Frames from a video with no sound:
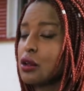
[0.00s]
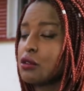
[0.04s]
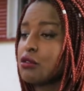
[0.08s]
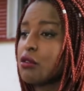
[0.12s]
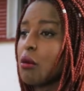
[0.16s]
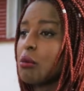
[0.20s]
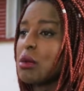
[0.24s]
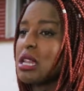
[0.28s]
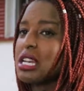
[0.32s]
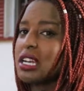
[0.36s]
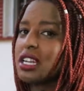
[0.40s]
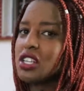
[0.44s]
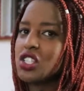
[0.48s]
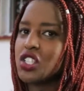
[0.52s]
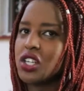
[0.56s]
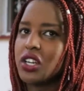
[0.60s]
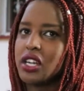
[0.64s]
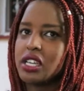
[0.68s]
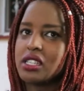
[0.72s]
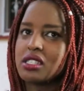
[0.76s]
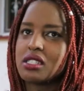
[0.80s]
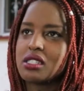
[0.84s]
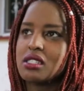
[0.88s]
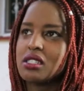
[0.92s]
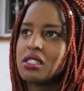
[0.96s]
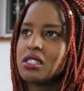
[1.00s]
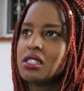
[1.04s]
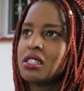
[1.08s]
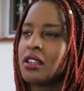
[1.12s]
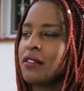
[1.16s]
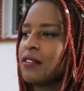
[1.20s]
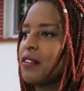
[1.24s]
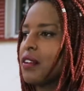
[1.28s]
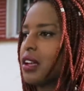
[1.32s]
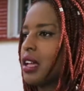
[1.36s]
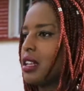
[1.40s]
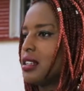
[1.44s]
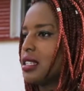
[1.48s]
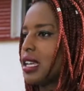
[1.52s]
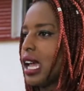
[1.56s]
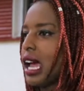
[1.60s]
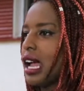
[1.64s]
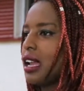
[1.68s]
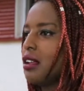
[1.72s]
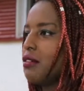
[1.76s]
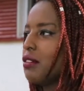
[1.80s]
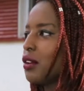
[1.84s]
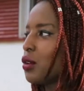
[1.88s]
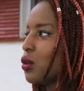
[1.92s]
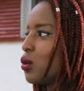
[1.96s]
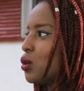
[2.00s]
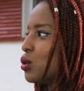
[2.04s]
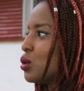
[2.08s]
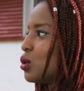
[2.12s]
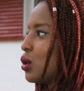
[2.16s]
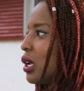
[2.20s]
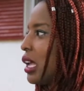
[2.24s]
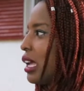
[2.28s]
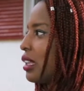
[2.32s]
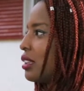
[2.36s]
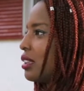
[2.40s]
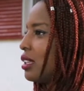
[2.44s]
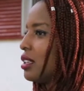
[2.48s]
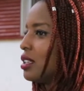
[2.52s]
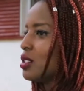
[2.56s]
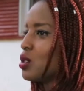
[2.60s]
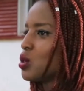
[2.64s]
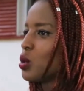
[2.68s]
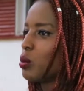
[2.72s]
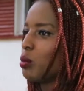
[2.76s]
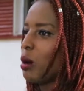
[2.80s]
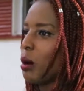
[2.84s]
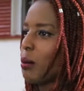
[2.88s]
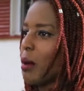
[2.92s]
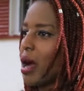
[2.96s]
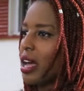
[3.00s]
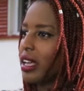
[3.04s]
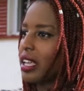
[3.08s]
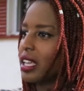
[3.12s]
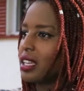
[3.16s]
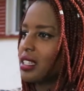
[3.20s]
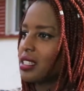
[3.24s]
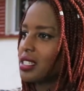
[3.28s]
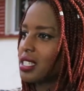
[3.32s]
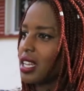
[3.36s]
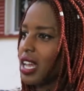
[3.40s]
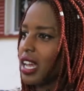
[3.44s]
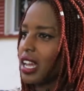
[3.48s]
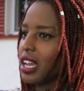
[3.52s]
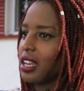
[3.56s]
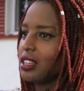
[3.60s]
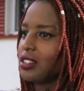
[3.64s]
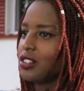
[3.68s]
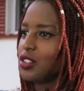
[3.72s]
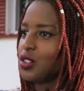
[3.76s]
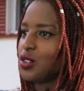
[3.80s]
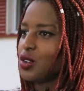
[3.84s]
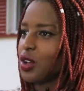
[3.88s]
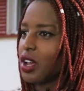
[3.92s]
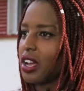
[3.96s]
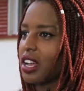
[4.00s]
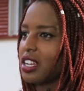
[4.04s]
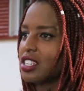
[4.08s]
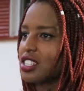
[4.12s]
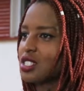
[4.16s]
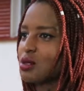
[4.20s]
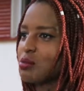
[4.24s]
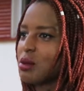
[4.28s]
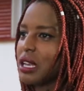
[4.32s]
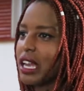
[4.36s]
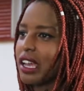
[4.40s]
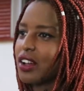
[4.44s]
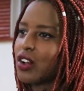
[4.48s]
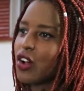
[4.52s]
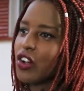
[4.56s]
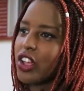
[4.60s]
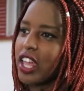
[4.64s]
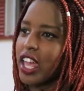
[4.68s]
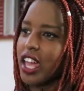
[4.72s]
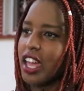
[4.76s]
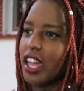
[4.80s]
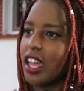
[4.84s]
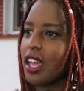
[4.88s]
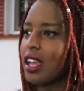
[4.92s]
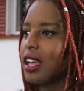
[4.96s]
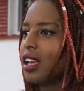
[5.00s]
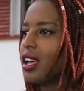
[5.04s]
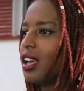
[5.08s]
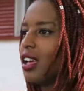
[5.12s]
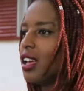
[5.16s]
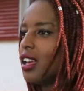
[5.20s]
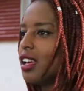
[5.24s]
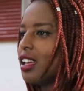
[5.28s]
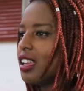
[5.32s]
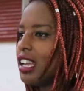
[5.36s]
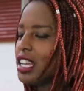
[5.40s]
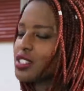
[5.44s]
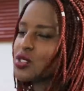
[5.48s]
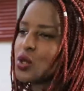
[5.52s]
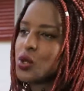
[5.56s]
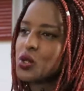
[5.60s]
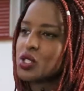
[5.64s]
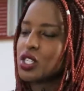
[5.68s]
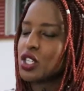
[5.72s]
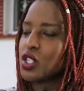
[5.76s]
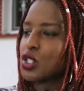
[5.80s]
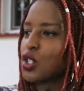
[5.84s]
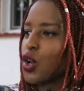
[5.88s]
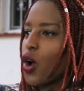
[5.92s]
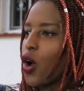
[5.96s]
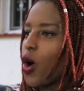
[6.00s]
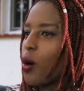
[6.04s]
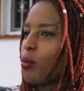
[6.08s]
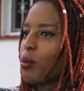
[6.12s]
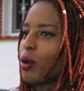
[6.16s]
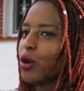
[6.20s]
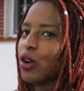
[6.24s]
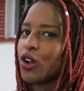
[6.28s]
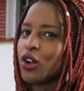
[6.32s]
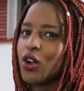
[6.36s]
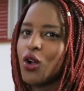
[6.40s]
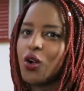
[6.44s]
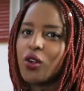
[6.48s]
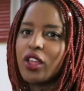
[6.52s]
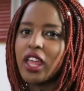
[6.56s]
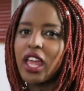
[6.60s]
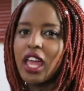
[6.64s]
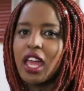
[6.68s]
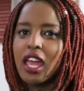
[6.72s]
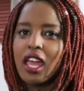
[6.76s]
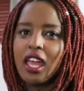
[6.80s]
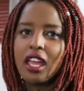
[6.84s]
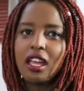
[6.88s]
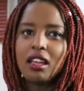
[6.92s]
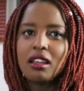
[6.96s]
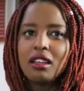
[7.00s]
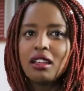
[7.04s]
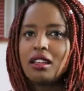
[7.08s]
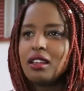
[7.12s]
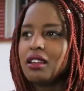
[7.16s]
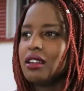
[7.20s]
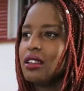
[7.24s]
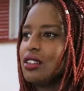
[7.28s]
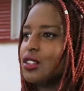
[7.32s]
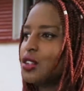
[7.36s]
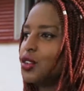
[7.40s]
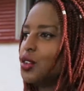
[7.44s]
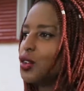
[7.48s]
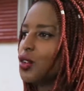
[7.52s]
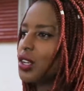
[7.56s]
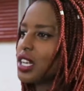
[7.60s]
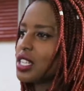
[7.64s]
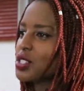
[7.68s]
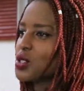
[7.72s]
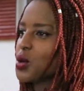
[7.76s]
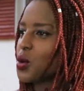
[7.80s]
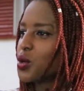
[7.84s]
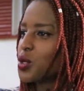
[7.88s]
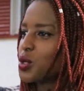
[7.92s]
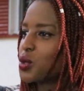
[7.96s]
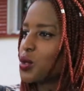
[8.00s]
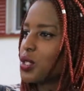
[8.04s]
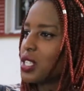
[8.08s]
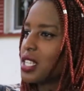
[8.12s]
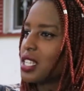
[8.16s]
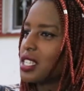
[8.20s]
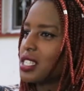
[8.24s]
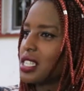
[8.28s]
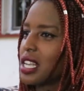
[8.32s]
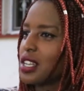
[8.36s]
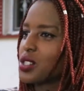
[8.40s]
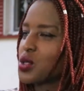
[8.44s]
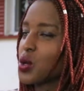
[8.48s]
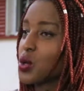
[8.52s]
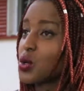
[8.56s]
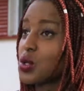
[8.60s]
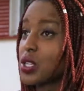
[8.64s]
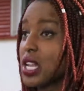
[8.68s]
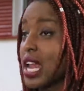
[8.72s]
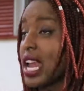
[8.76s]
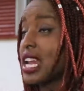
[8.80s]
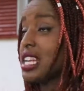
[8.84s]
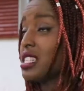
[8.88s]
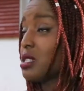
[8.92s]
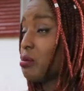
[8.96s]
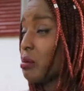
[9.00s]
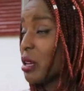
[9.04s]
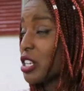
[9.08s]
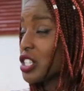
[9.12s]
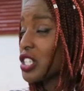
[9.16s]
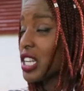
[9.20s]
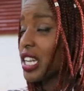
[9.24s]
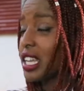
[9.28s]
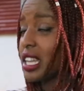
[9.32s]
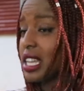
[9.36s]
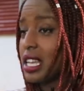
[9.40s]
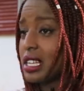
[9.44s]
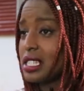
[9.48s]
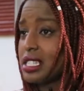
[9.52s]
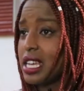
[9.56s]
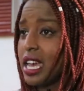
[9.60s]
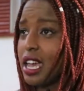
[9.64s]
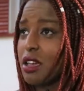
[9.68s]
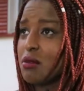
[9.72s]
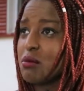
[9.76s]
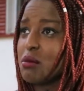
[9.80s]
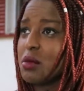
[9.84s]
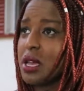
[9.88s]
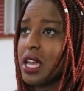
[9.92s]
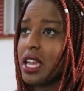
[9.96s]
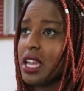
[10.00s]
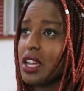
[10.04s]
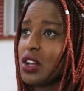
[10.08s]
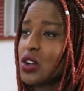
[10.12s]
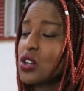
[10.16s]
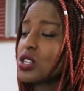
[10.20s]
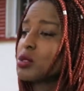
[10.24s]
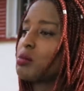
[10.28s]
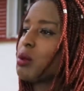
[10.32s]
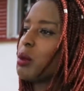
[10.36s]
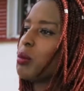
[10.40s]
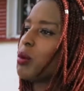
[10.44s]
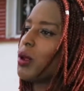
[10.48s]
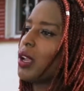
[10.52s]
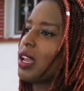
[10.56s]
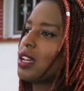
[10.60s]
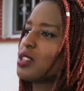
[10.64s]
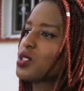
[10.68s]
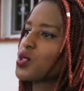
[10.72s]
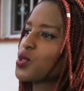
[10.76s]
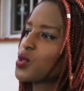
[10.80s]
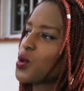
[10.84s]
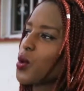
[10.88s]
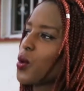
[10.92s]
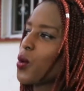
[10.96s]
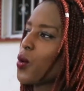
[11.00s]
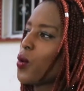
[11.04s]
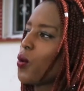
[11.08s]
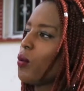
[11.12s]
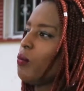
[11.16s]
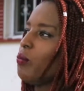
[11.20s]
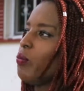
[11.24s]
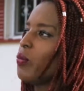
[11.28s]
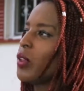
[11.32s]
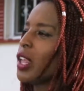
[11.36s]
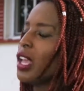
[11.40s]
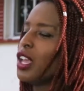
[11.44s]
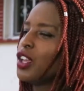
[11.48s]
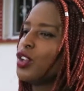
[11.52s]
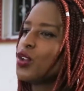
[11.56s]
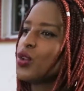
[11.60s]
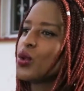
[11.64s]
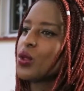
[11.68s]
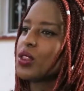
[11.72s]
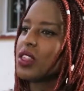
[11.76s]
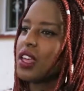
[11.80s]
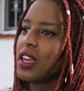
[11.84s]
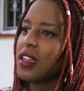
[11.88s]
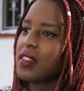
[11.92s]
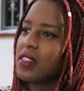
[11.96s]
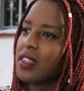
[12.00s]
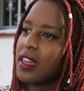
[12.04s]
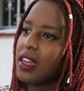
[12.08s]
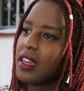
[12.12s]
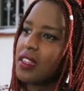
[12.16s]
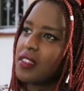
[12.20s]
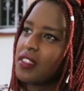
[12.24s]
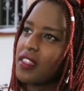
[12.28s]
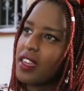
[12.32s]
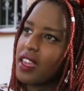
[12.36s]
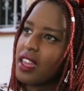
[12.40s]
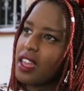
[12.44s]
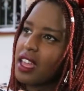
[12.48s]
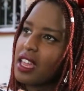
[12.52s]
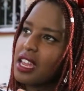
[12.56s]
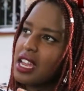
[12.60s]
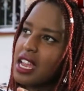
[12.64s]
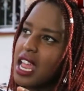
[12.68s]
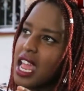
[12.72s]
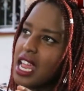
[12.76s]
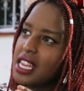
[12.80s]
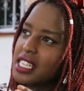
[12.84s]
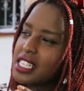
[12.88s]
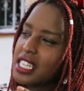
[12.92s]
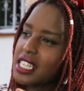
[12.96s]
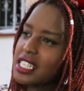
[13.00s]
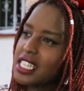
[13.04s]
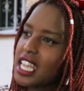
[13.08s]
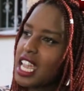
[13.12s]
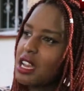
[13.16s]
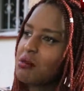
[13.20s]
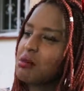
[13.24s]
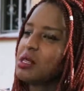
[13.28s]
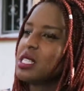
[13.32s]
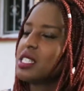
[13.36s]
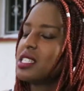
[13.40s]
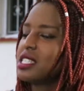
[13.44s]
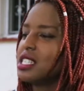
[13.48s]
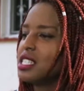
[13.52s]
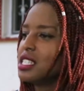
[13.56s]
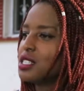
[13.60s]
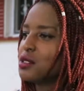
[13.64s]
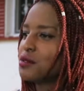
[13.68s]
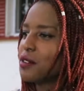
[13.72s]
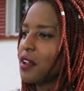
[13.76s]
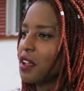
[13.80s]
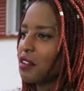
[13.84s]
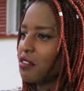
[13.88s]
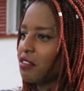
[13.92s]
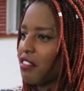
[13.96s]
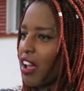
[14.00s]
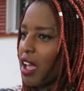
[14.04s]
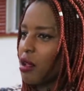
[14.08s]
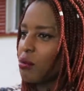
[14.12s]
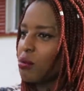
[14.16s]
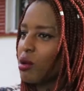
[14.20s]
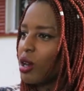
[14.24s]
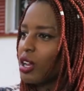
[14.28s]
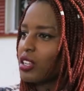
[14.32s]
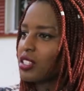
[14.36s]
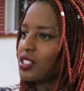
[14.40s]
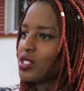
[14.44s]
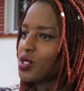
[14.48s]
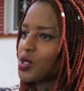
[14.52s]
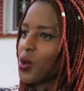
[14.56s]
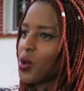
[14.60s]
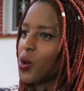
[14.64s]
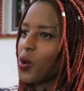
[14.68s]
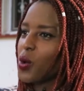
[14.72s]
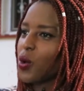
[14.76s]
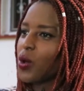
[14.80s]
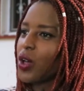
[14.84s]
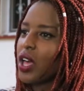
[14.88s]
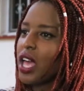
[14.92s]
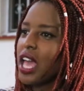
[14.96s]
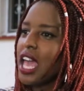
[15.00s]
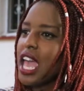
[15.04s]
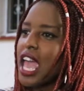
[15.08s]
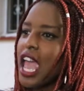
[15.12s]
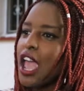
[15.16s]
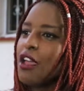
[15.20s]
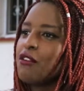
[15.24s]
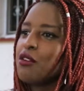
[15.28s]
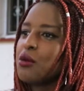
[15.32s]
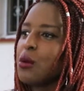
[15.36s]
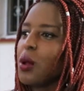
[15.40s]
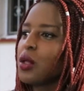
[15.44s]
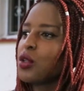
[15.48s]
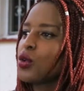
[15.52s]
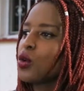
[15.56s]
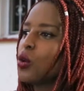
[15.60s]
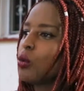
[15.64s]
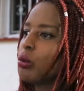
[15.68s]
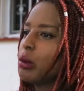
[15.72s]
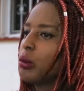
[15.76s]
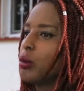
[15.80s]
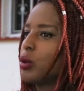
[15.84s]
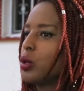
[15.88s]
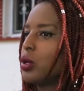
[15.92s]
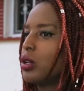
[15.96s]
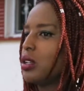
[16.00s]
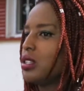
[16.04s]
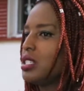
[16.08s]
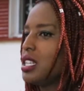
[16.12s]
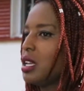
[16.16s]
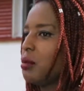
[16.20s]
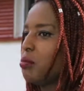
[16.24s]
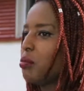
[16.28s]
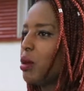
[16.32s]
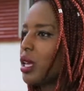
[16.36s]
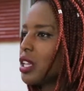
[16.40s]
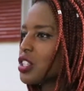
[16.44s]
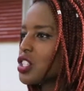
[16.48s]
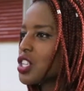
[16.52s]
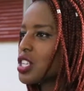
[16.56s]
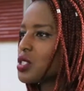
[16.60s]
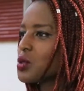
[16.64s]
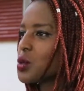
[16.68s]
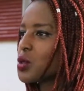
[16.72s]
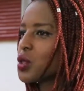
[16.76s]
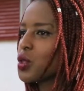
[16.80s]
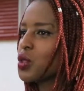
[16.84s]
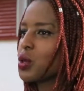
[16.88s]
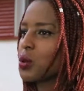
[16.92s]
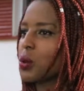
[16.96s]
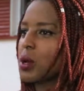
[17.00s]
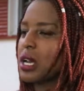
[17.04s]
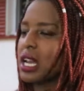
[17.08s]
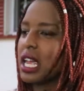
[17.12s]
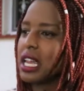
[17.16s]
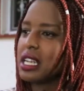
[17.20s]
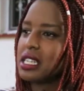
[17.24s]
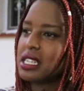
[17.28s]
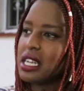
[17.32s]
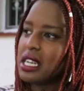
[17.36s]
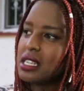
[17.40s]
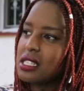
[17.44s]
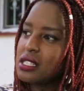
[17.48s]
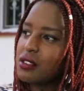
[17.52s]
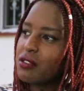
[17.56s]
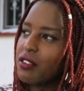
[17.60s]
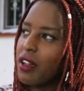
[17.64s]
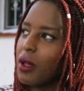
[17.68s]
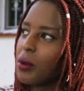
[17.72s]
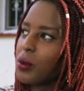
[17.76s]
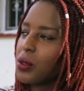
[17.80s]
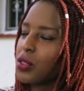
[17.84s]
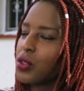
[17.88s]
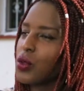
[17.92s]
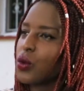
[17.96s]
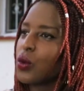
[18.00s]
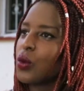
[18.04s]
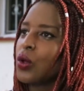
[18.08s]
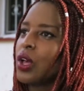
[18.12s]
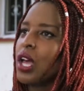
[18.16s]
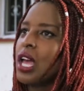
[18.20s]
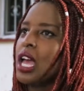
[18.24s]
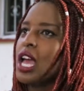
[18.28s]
for me Nigeria is difficult. I can't even go to like the supermarket. I can't just be like, okay, let's go to the shop, or okay, you know, let's go do this, let's go do that, especially at that time, because people are so, you know, their entertainment scene is very vibrant. So everywhere you go, people want to take pictures with you, they want to identify with you.